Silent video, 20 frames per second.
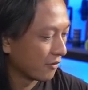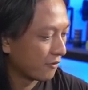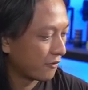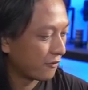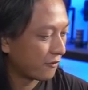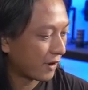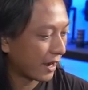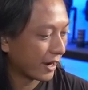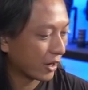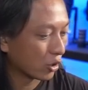
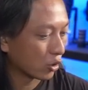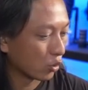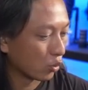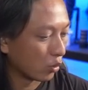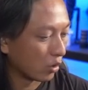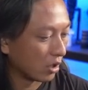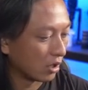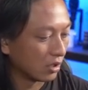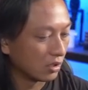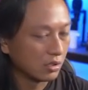
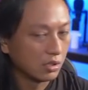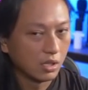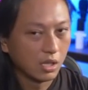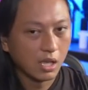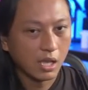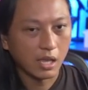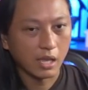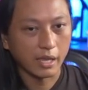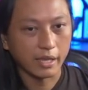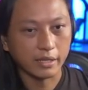firewall,
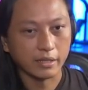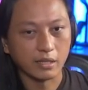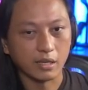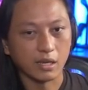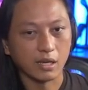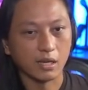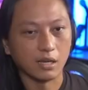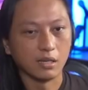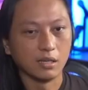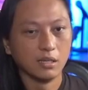and
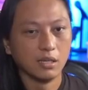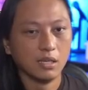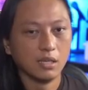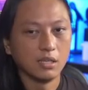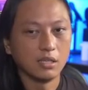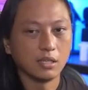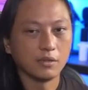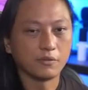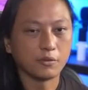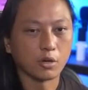
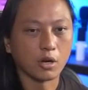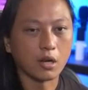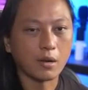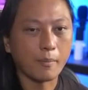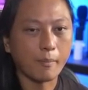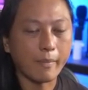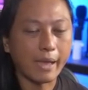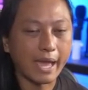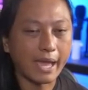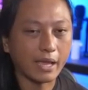if you're on
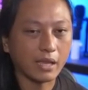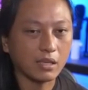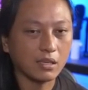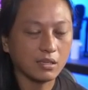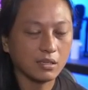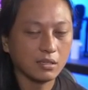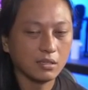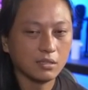a Mac,